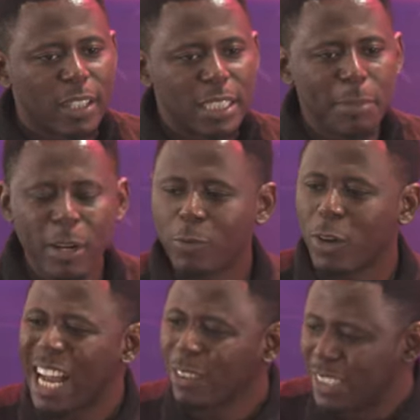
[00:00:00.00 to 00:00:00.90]
Say, man of
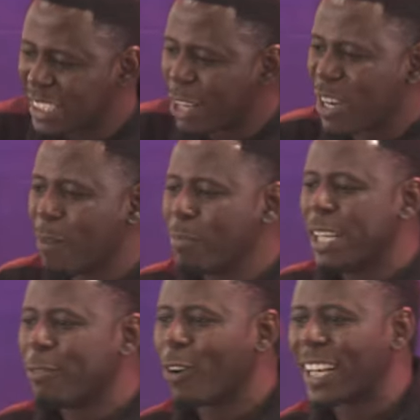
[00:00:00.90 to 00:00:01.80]
God, how is it that you can
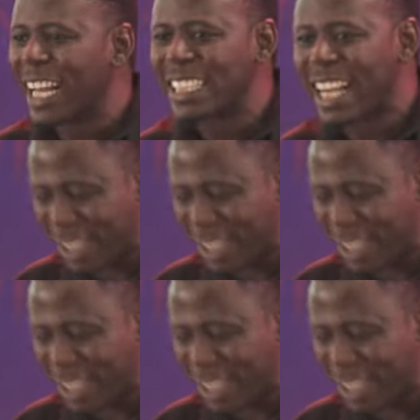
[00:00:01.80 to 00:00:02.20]
believe God like this